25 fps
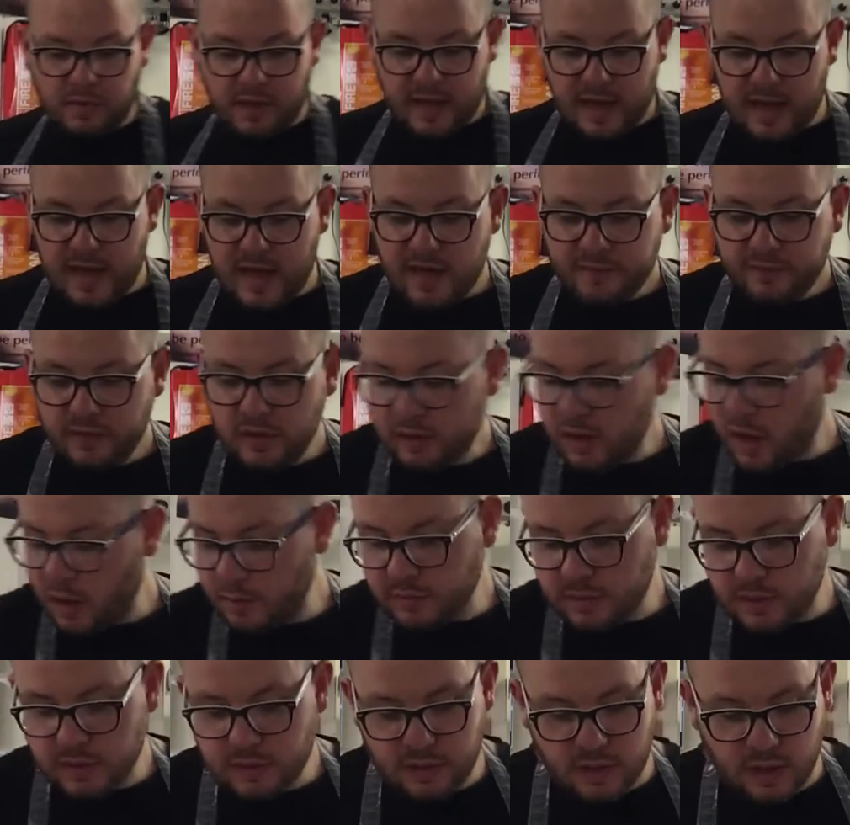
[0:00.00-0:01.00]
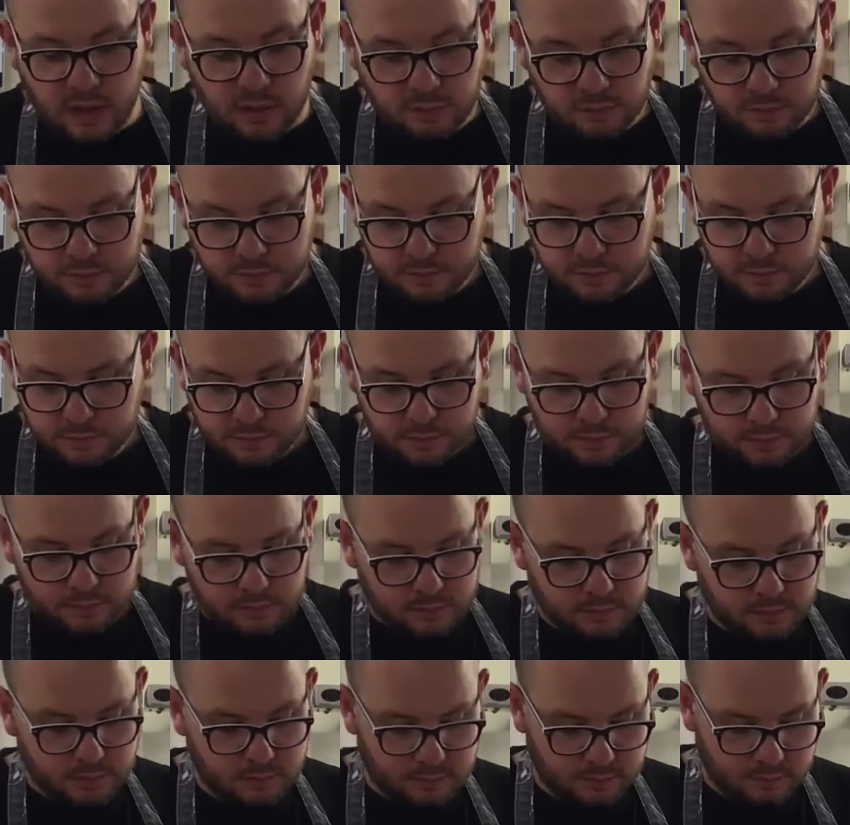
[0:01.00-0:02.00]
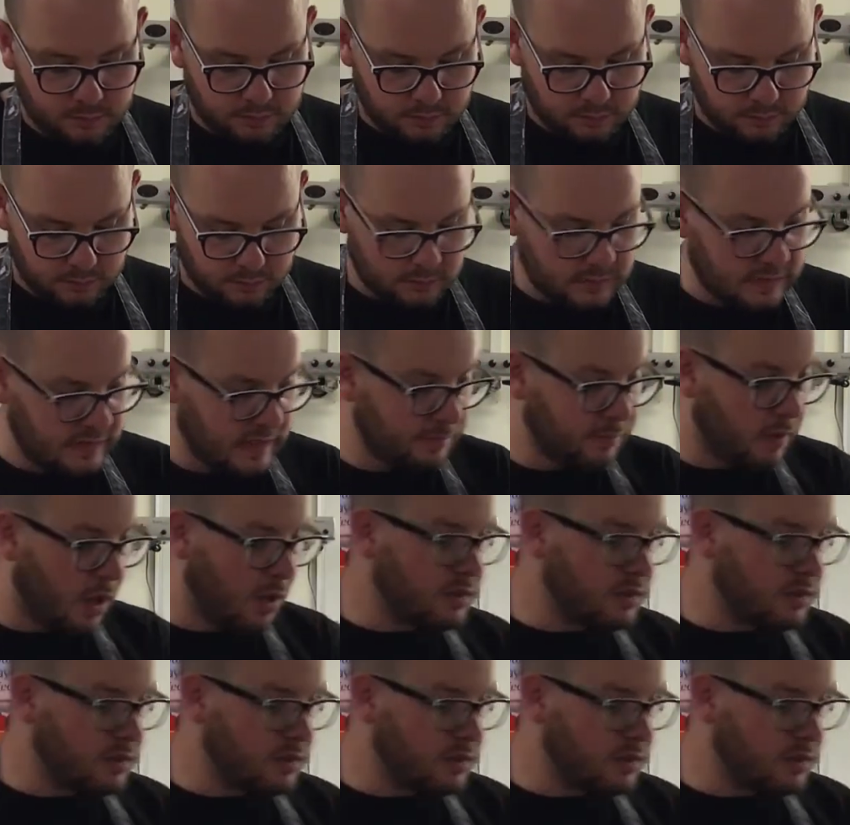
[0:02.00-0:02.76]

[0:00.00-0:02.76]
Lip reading: I'm carefully going to do is I'm